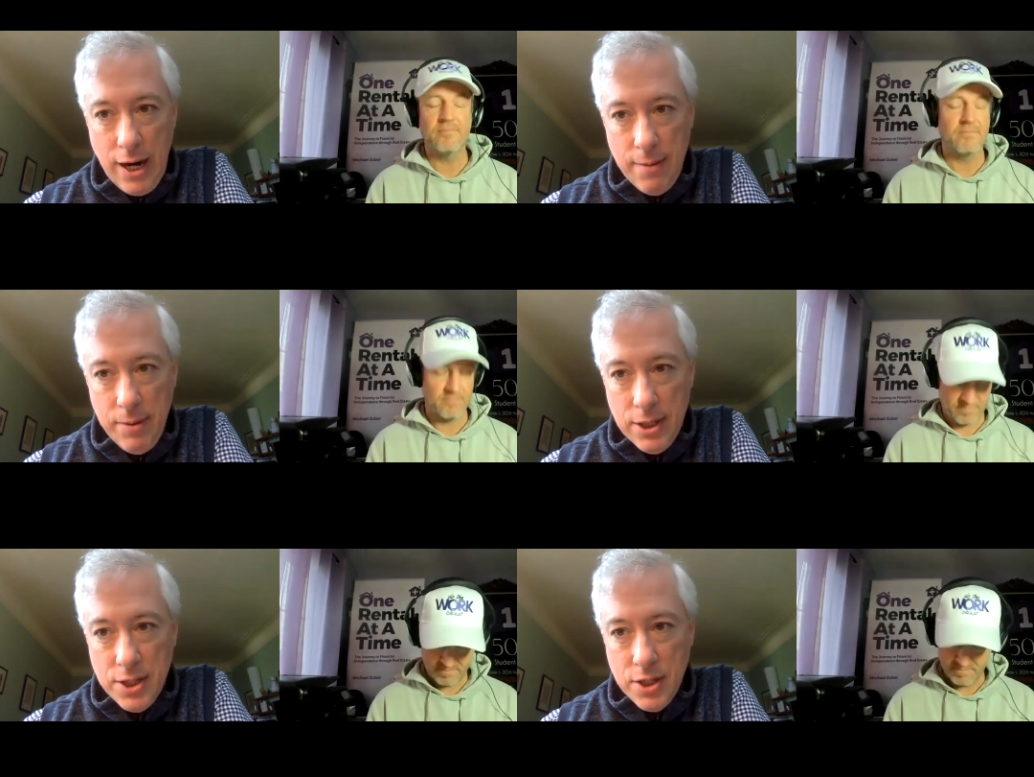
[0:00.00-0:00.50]
Speaker 1: I
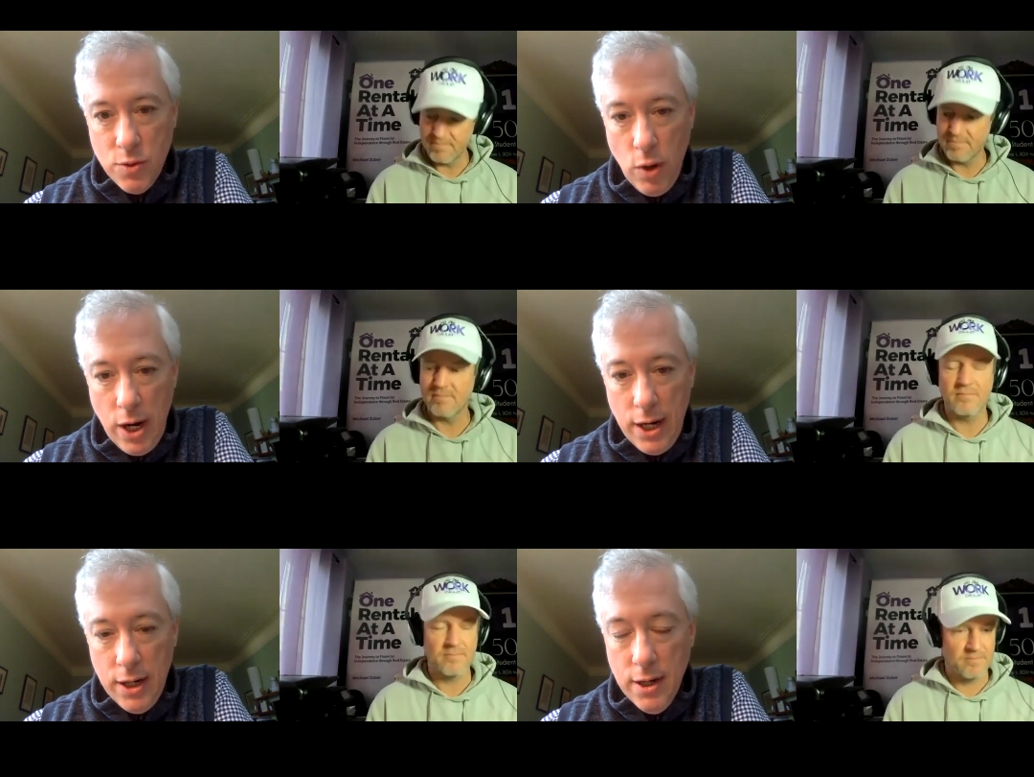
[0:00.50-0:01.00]
mean, this is
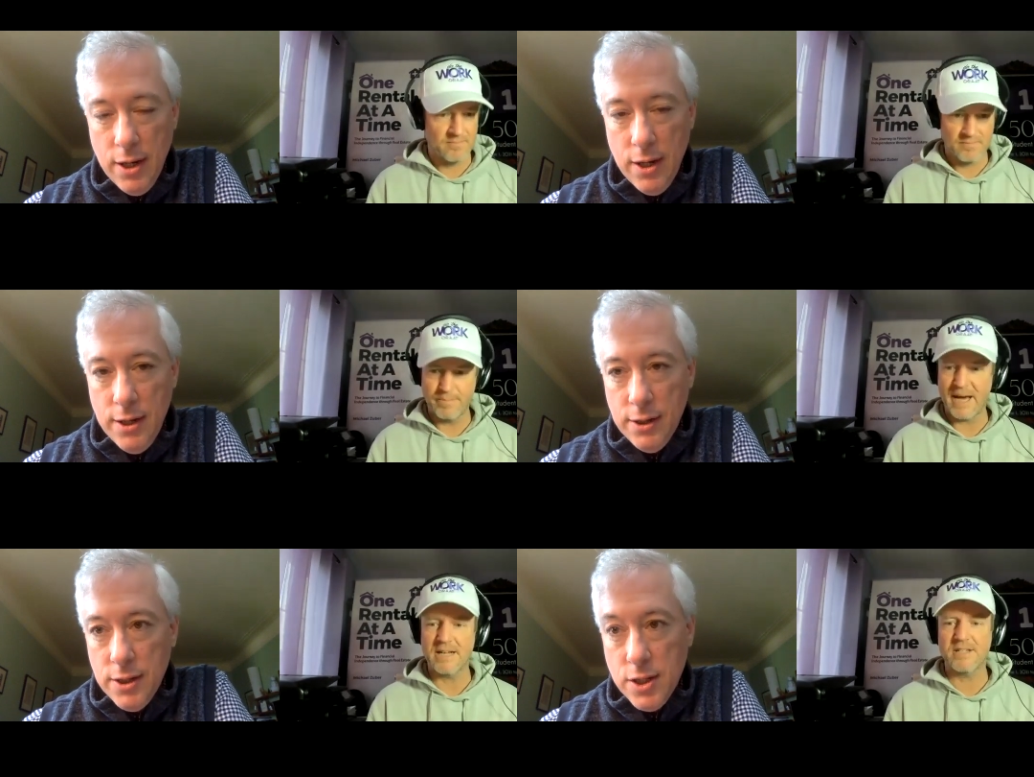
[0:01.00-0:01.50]
why
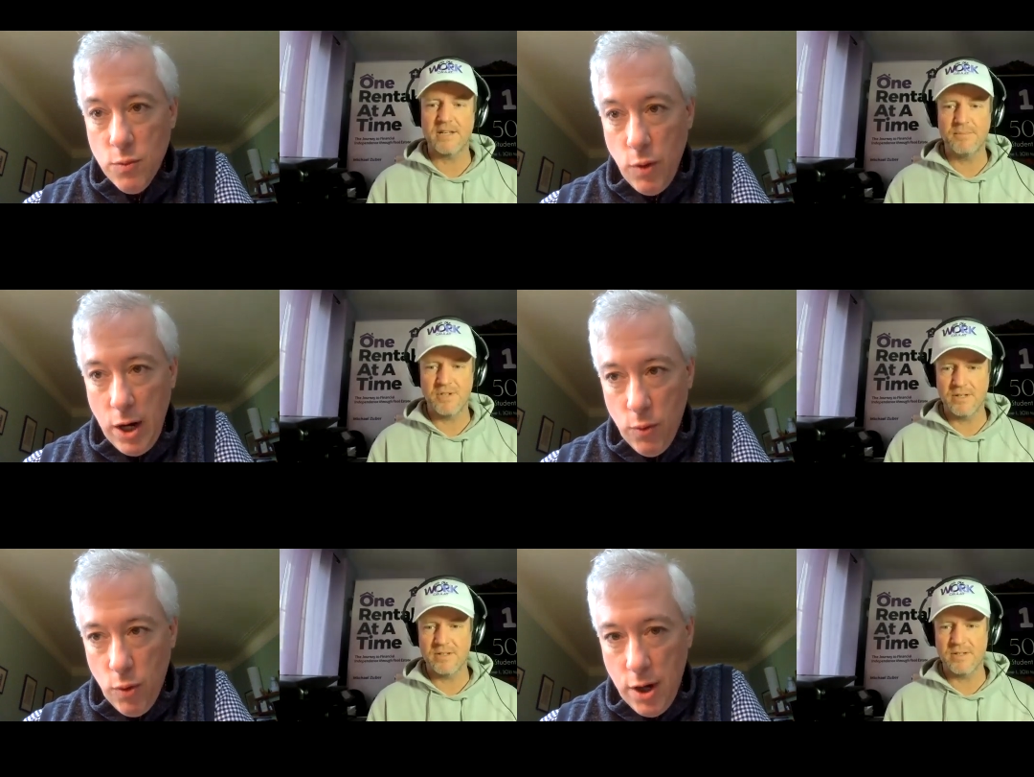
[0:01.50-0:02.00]
bad
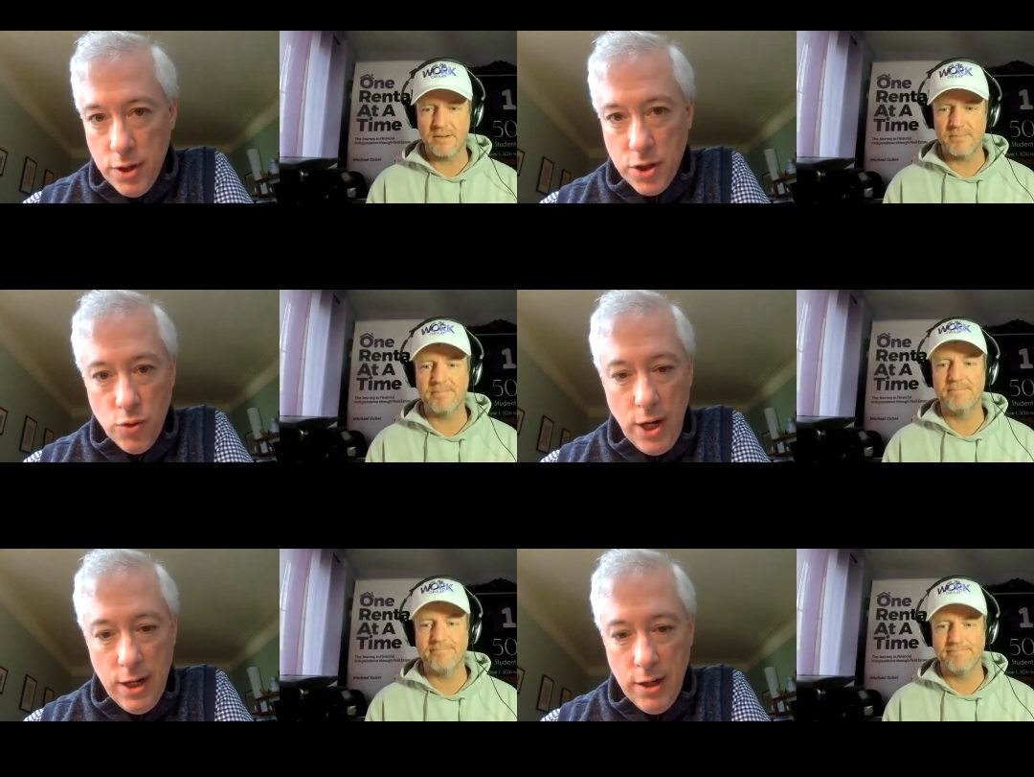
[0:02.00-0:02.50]
assumptions. Wall
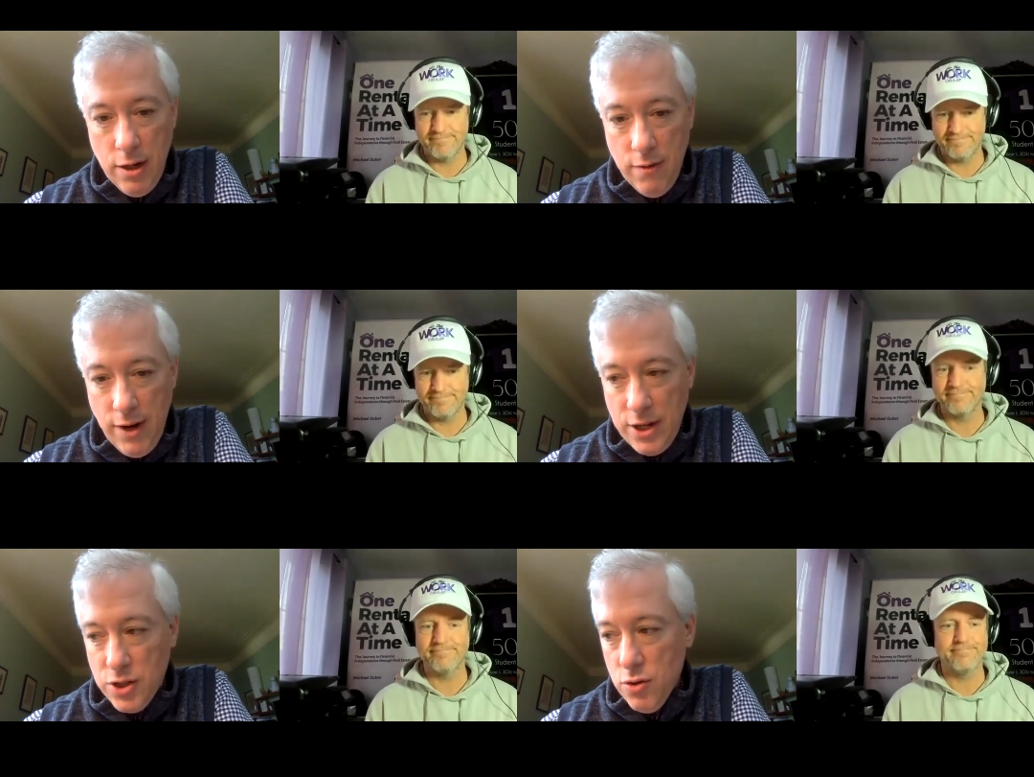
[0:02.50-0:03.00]
Street and
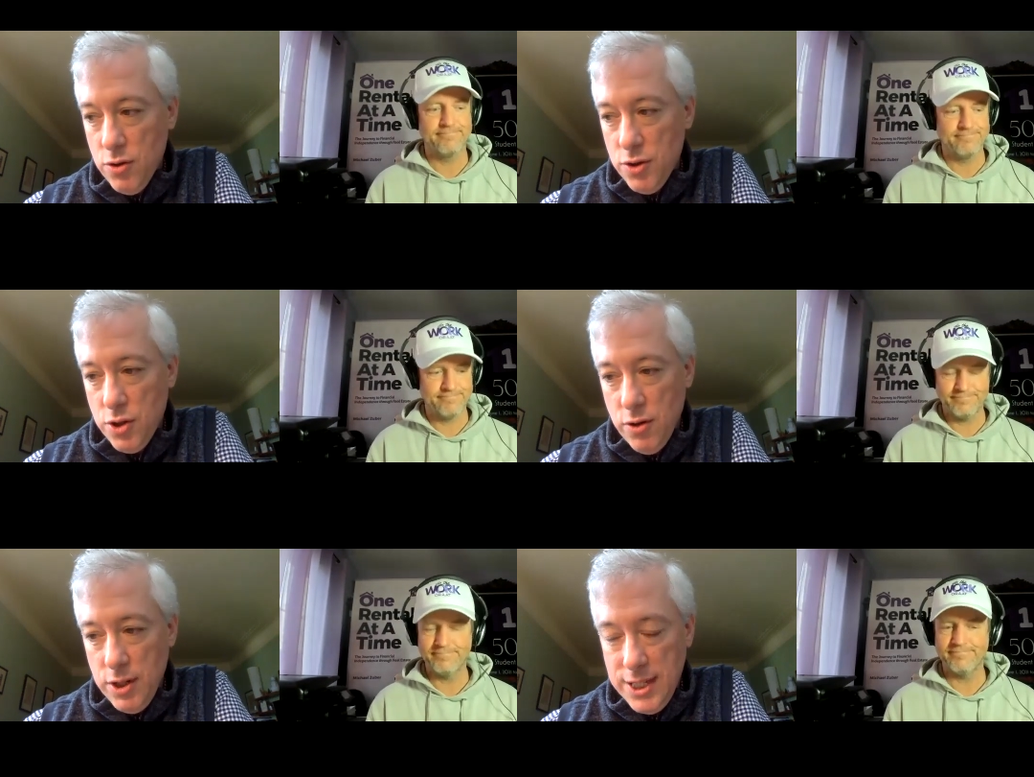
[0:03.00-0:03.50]
investors
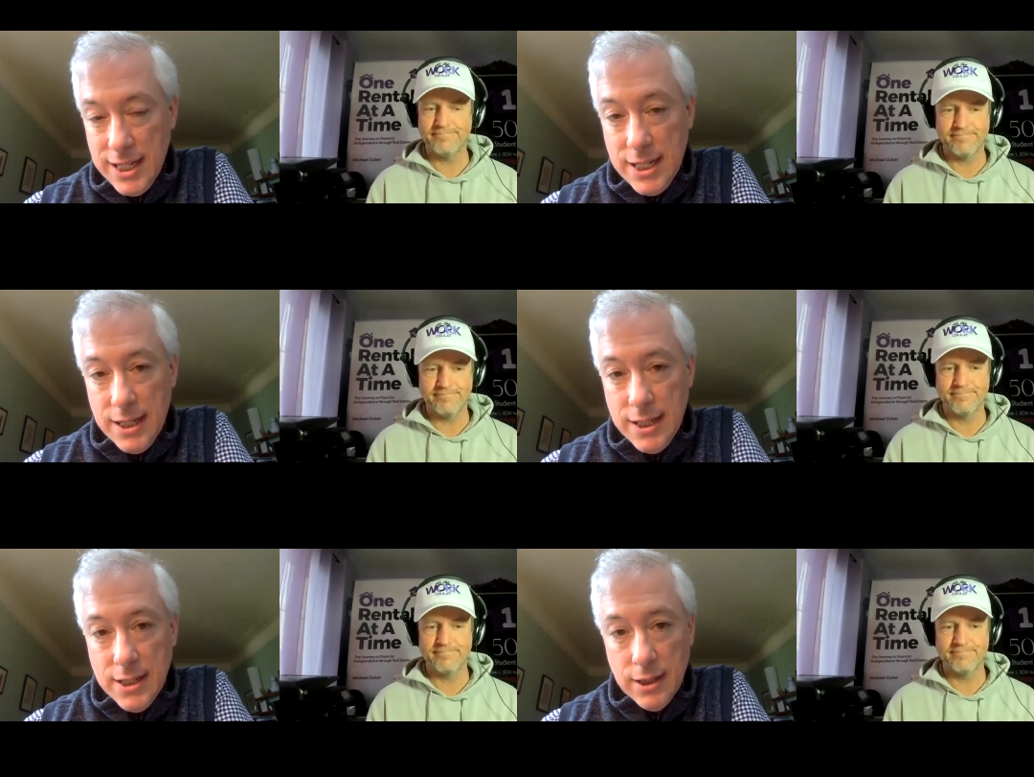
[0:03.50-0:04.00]
are
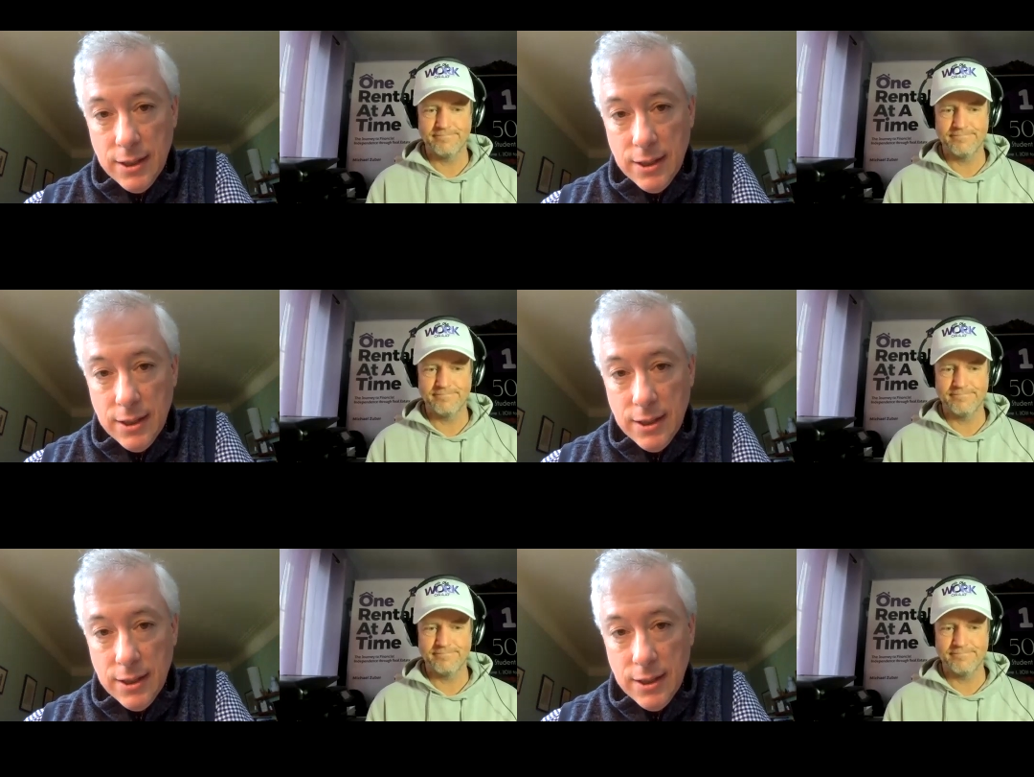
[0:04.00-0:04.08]
addicted